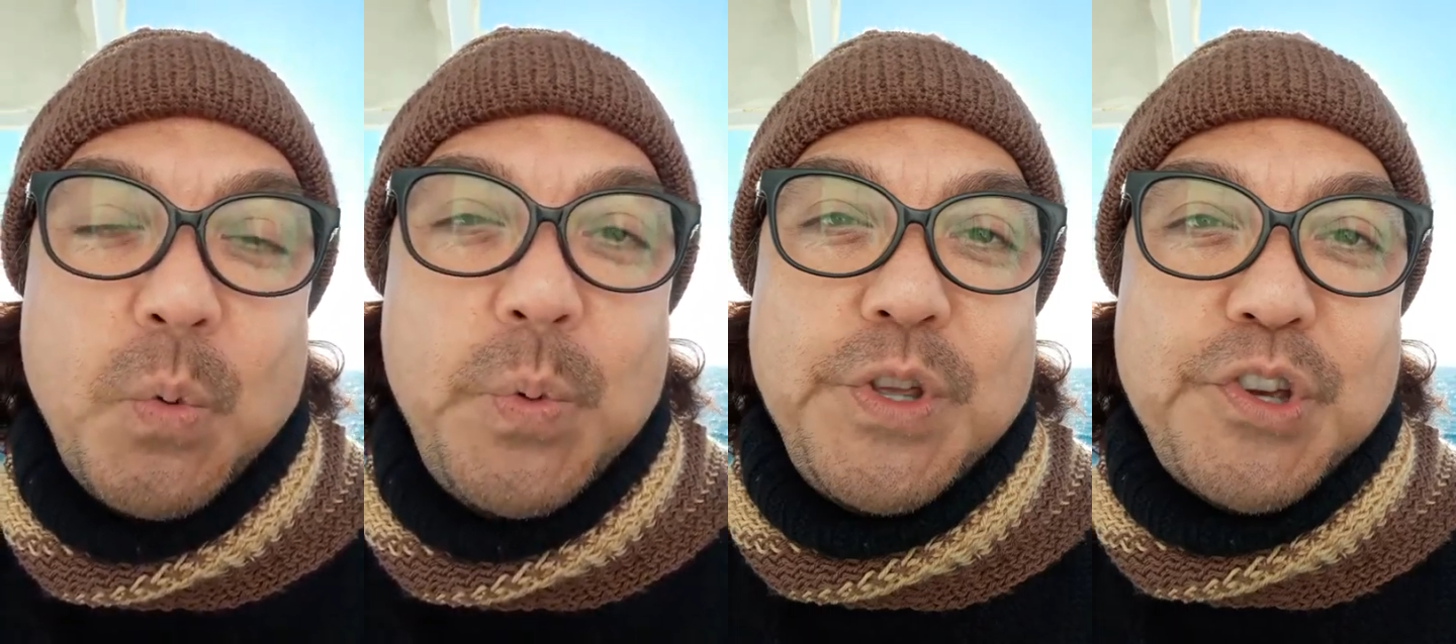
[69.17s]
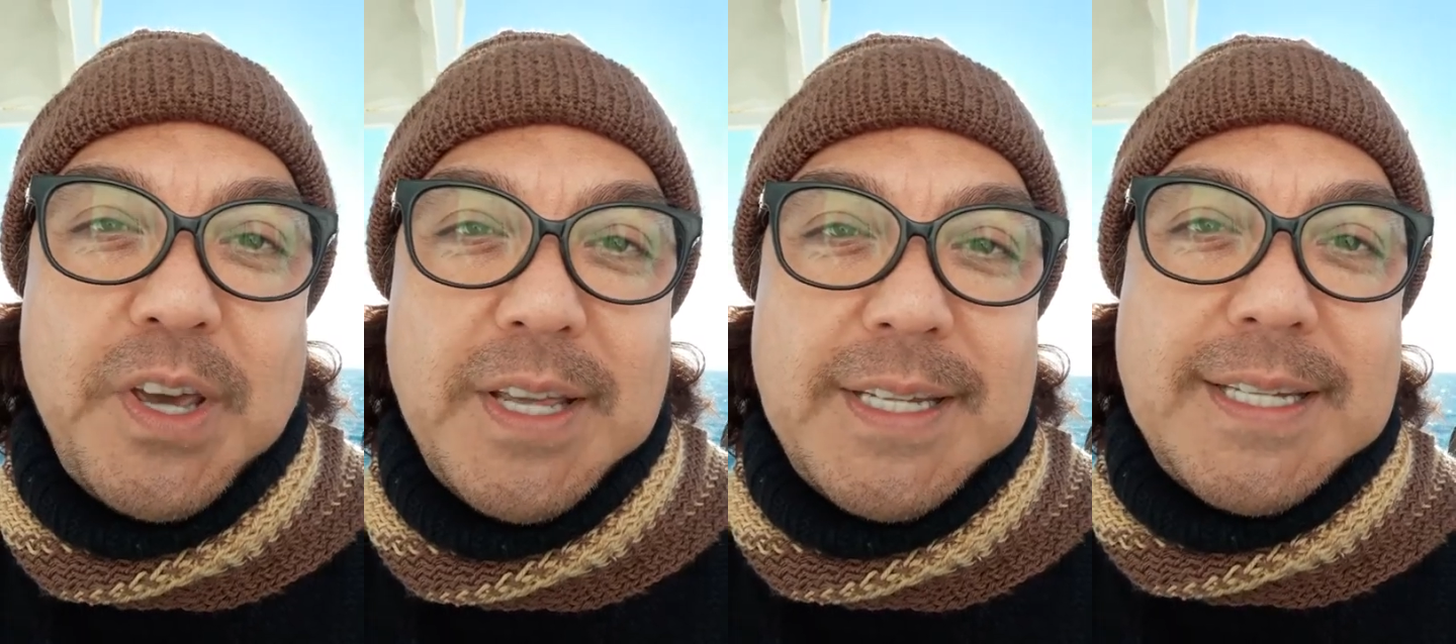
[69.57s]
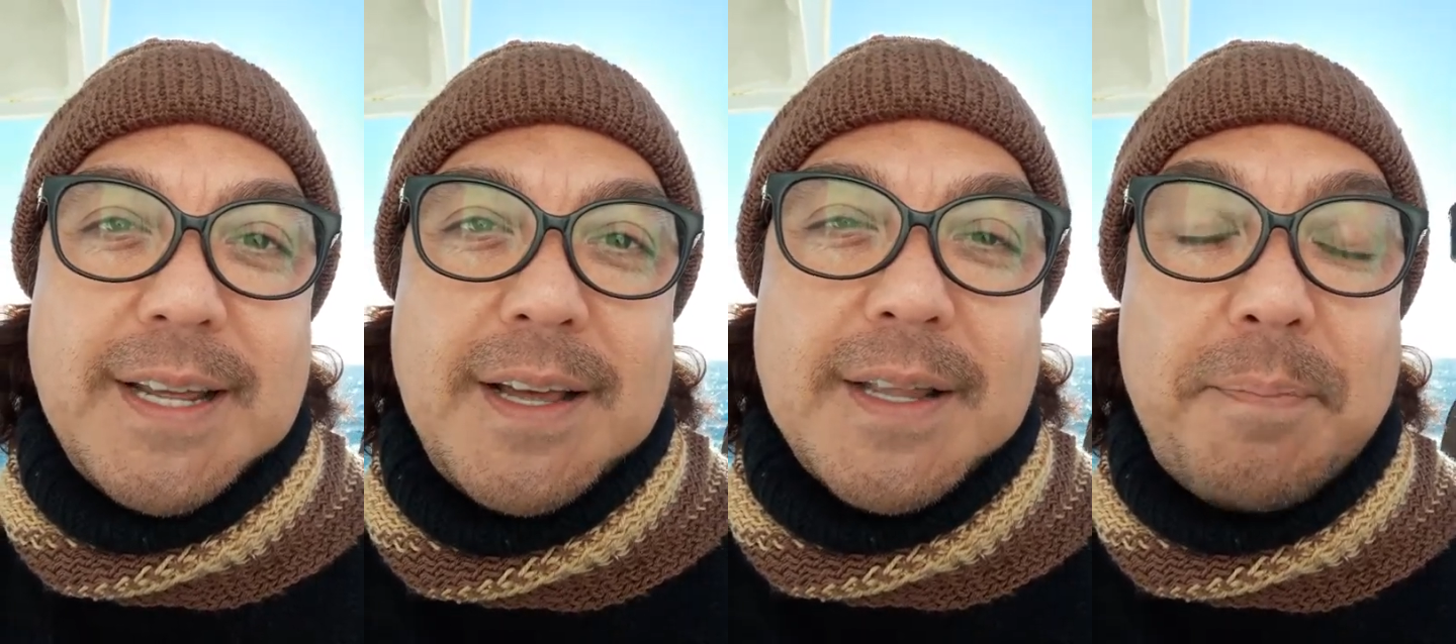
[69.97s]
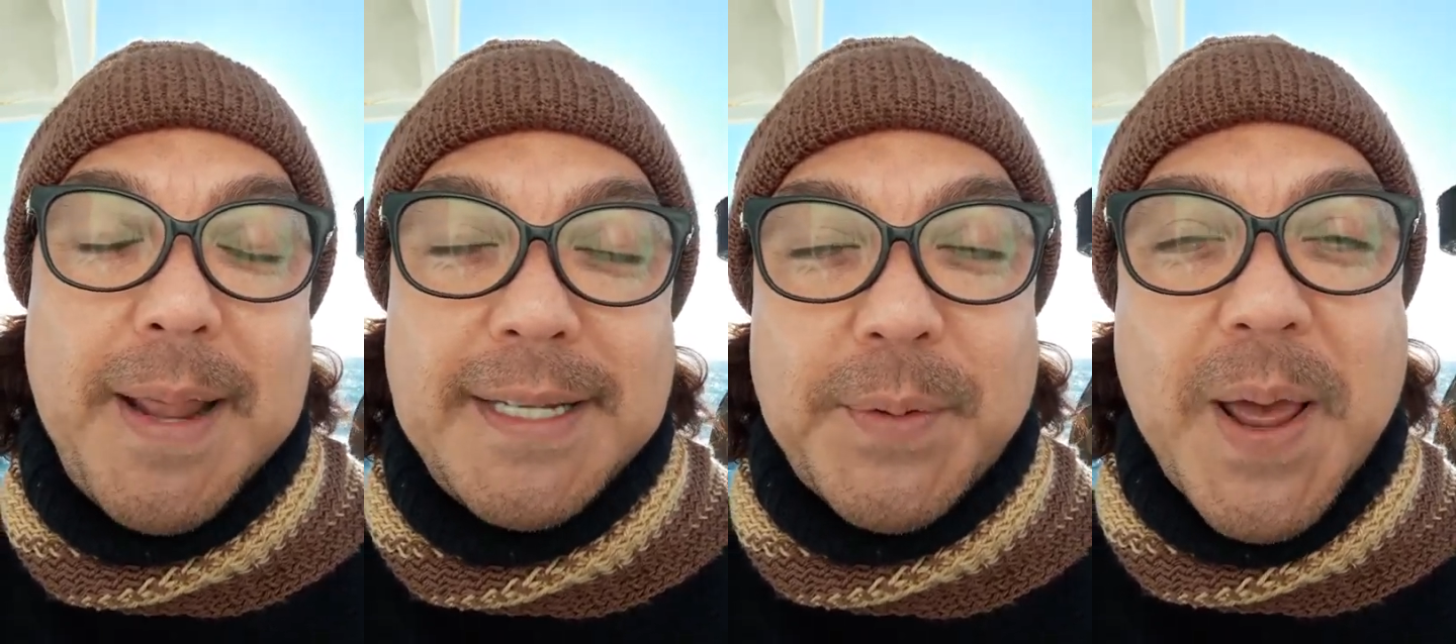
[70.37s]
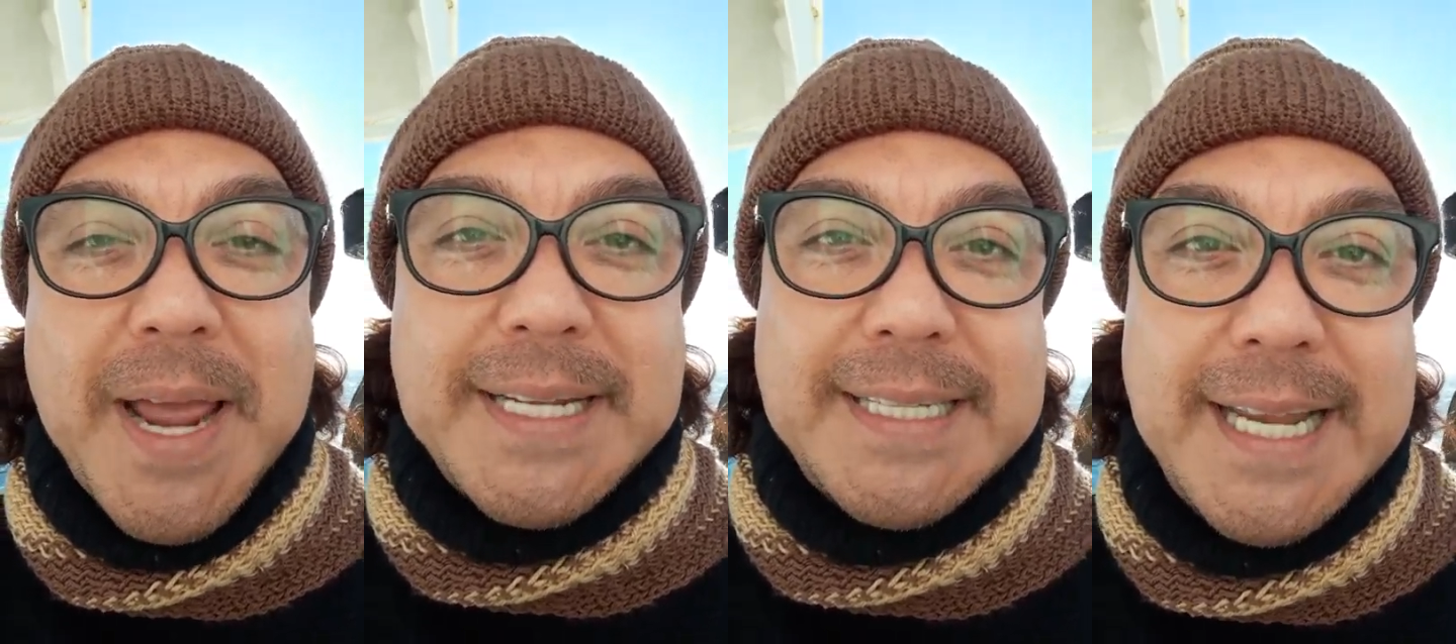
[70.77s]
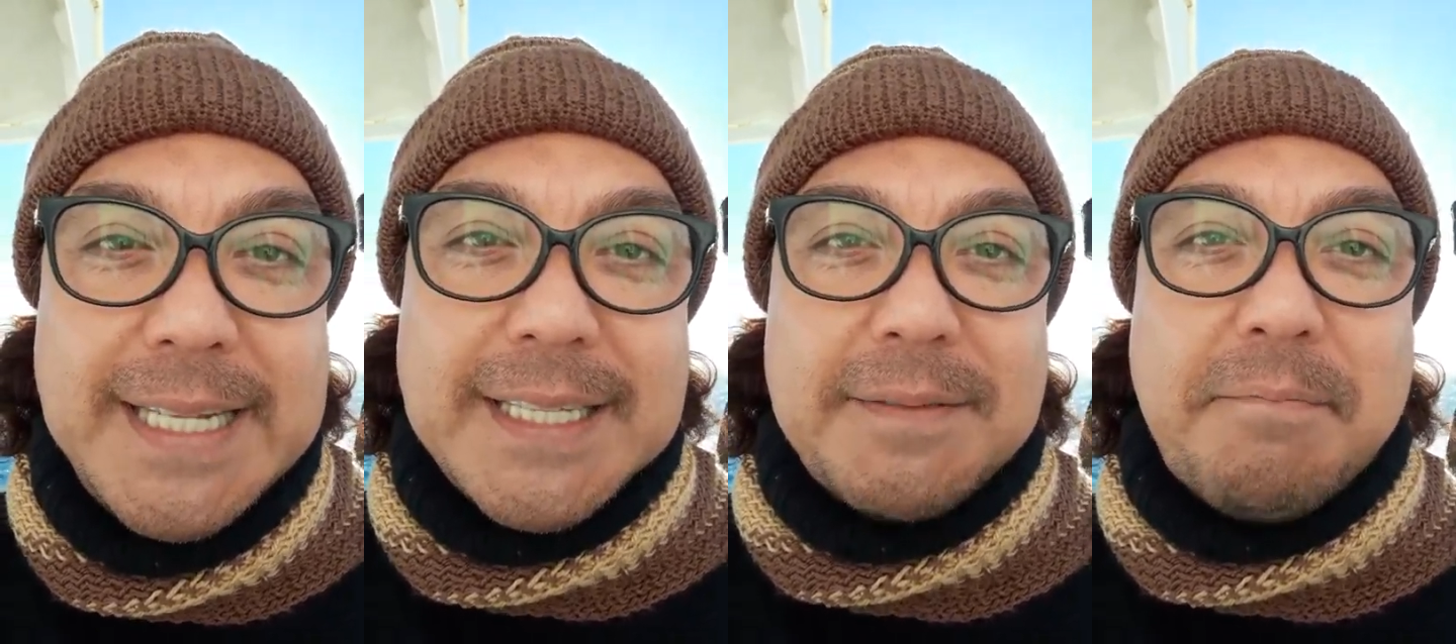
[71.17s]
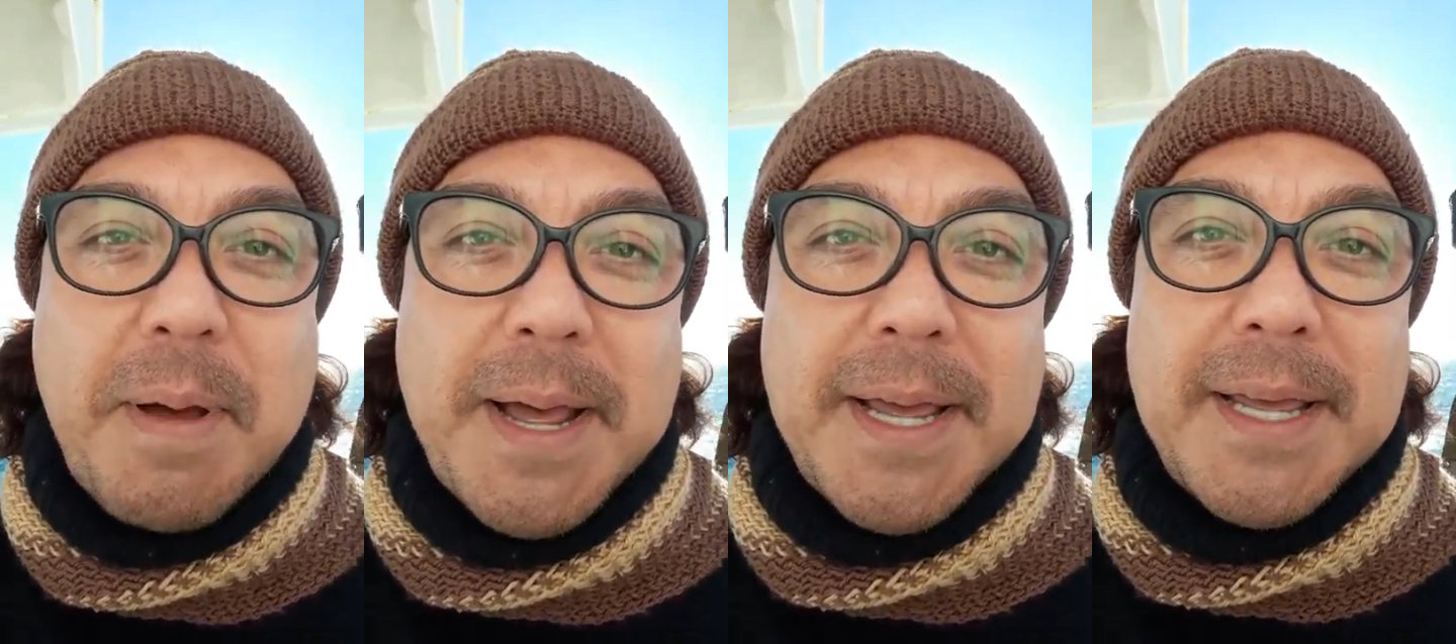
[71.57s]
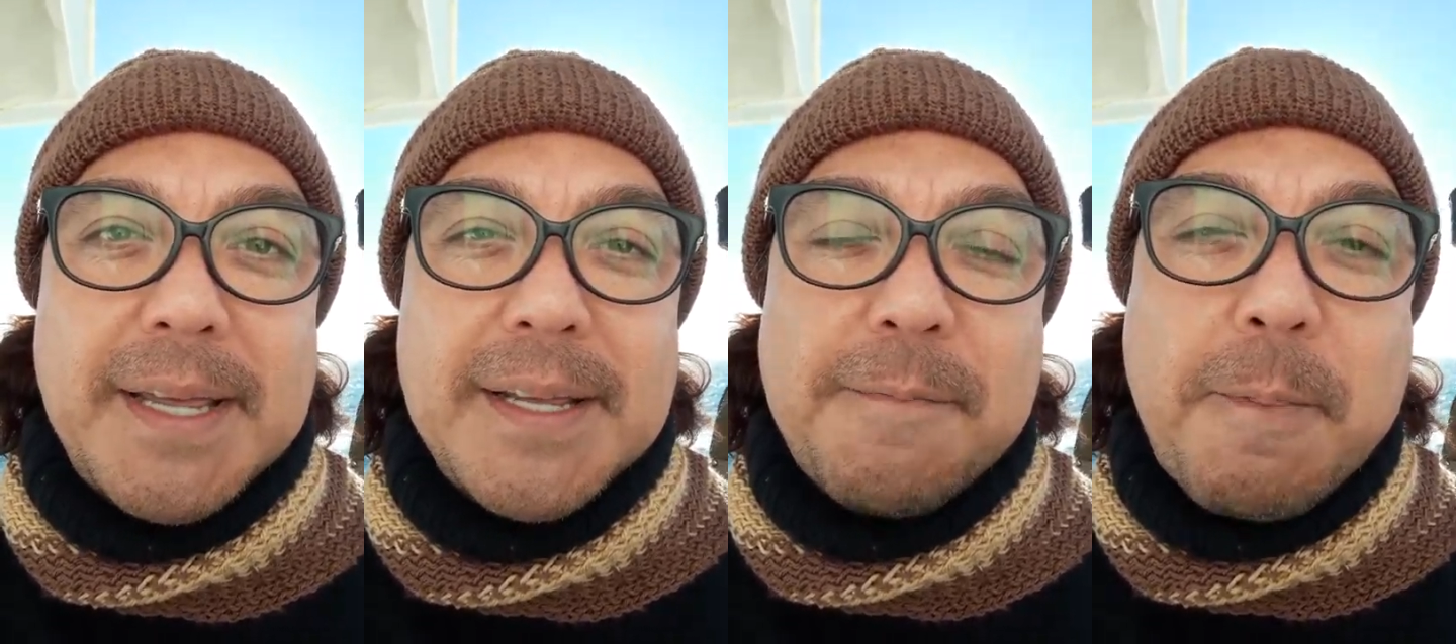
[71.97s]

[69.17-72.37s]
which is uh, the place where I did my